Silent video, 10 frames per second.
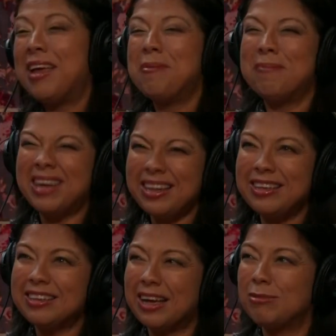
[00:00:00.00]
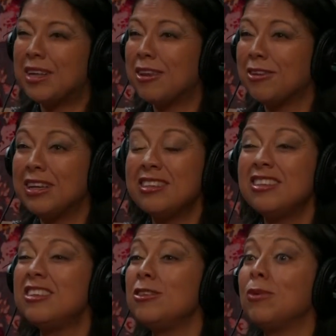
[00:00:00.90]
Many times
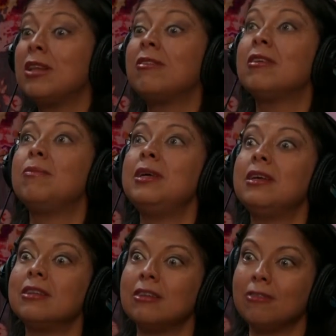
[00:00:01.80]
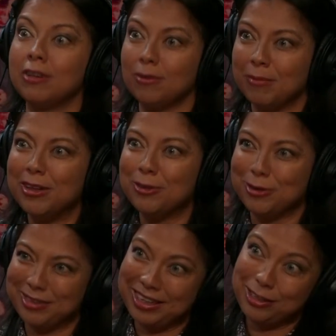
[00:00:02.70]
adolescence is one of the biggest developmental
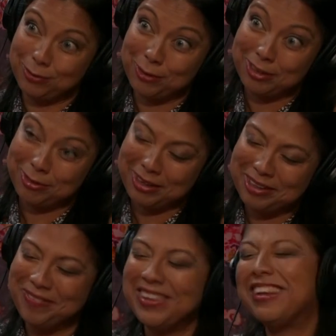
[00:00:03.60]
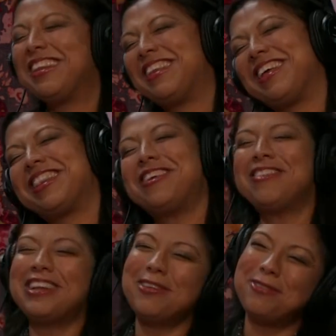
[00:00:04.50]
stage for us, right? Nothing
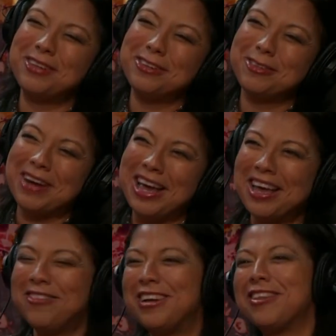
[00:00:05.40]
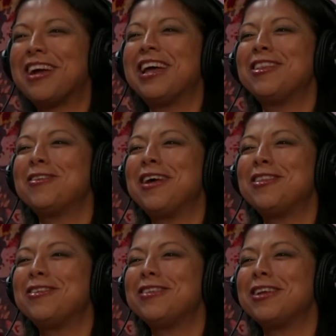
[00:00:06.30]
really feels right. We're trying to
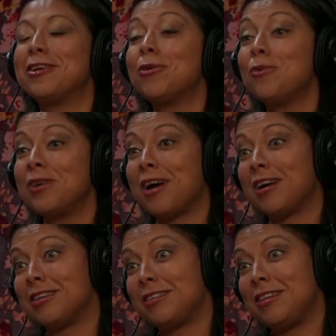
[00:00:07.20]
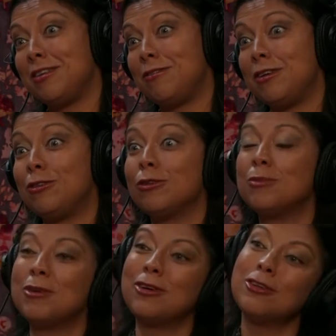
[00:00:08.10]
understand who we are as individuals,
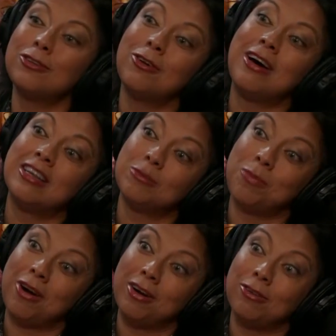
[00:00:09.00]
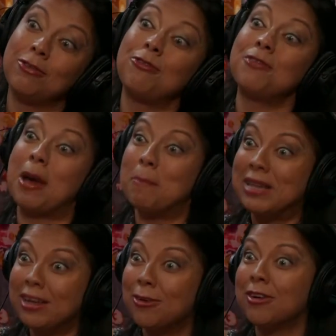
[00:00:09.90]
but also as part of a
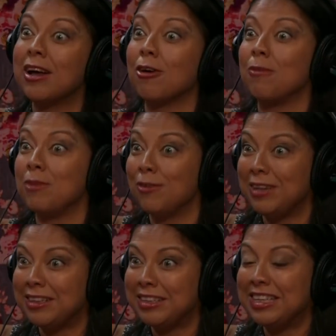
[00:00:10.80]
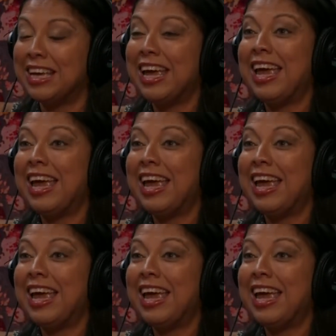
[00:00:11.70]
family or a community.